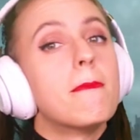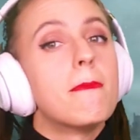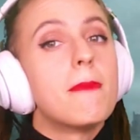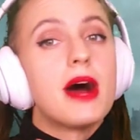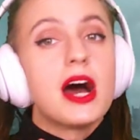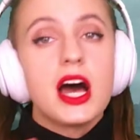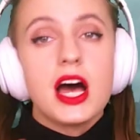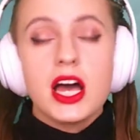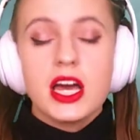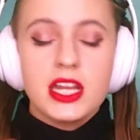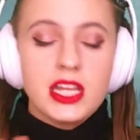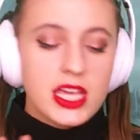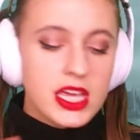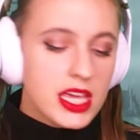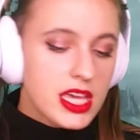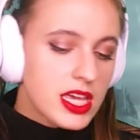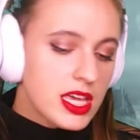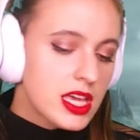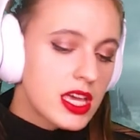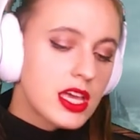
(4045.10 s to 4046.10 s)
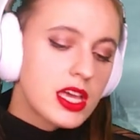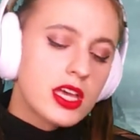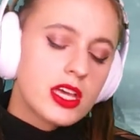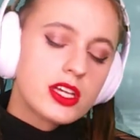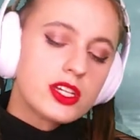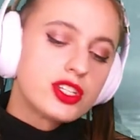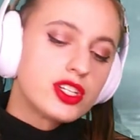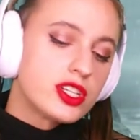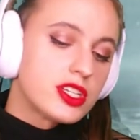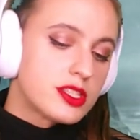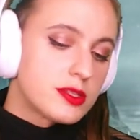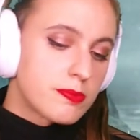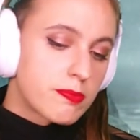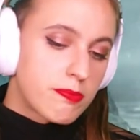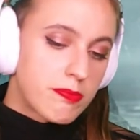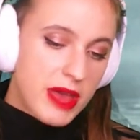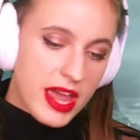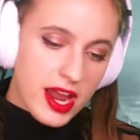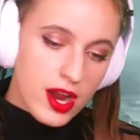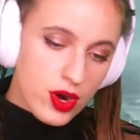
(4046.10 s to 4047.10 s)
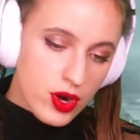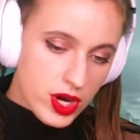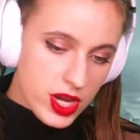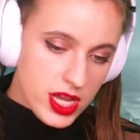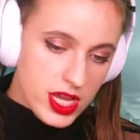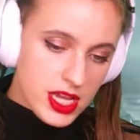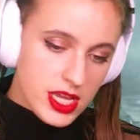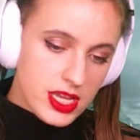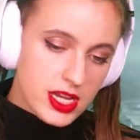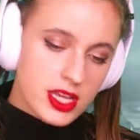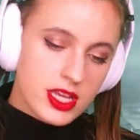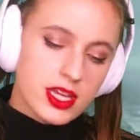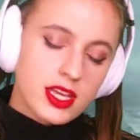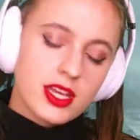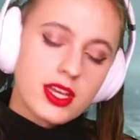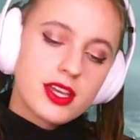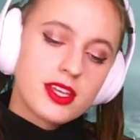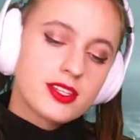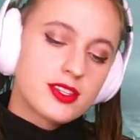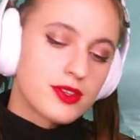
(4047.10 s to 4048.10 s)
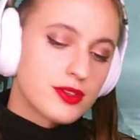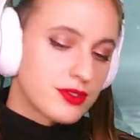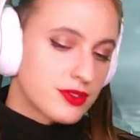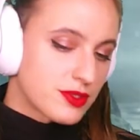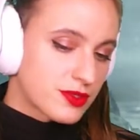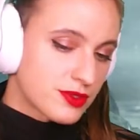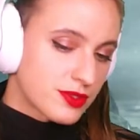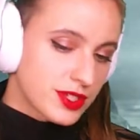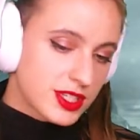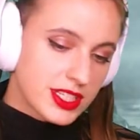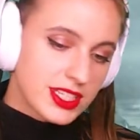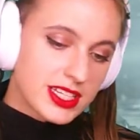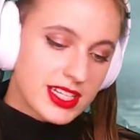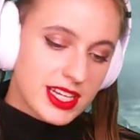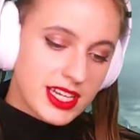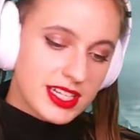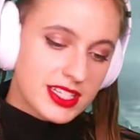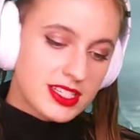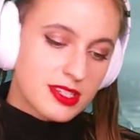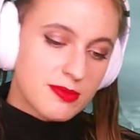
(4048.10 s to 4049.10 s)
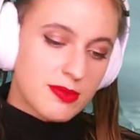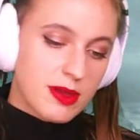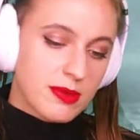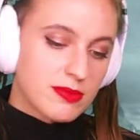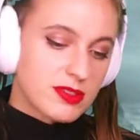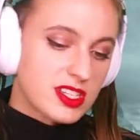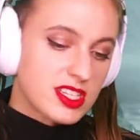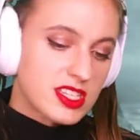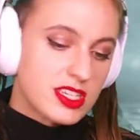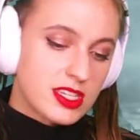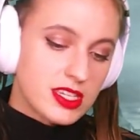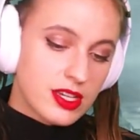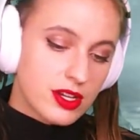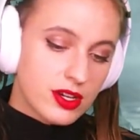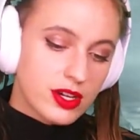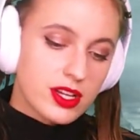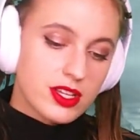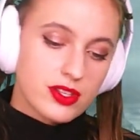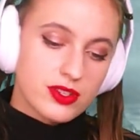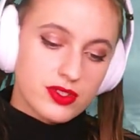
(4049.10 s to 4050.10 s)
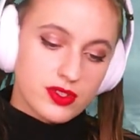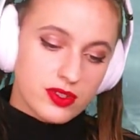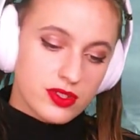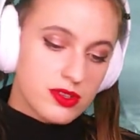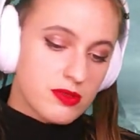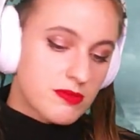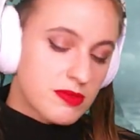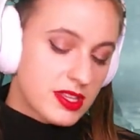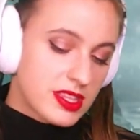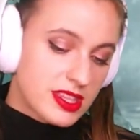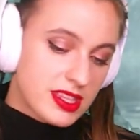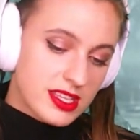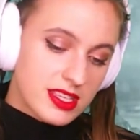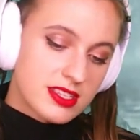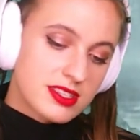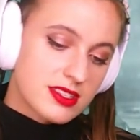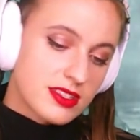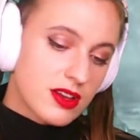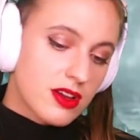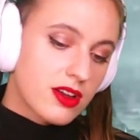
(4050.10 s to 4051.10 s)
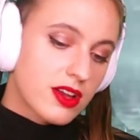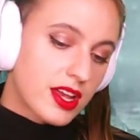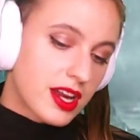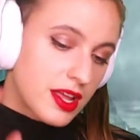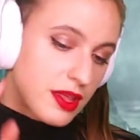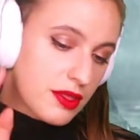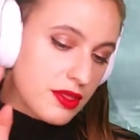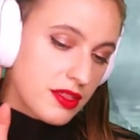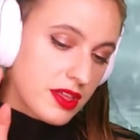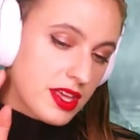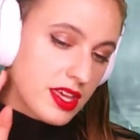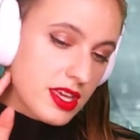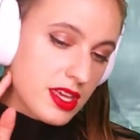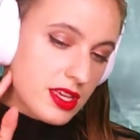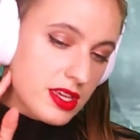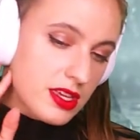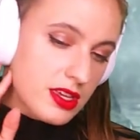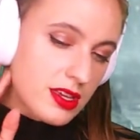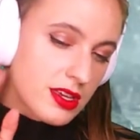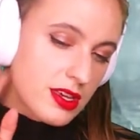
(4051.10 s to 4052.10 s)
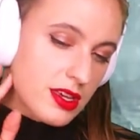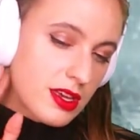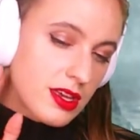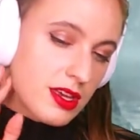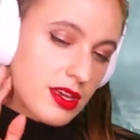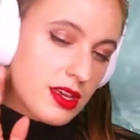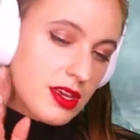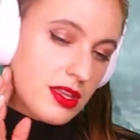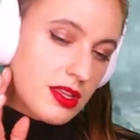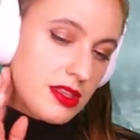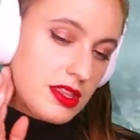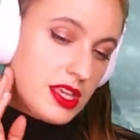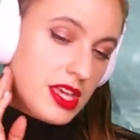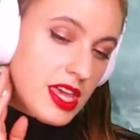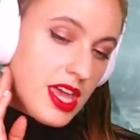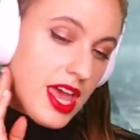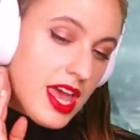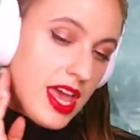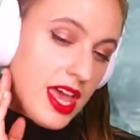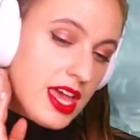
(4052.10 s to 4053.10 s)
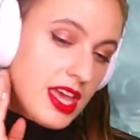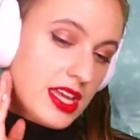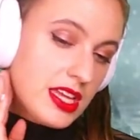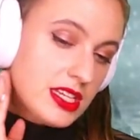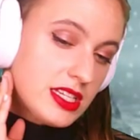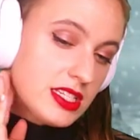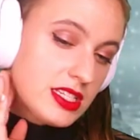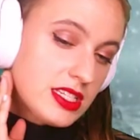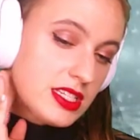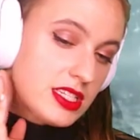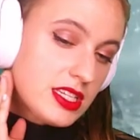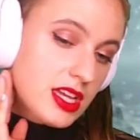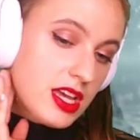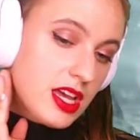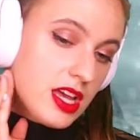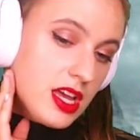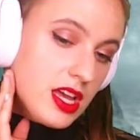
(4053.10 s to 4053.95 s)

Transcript: muddy, she's buried, so it was really nice to be able to hear it. There's only been this song, and I think the end,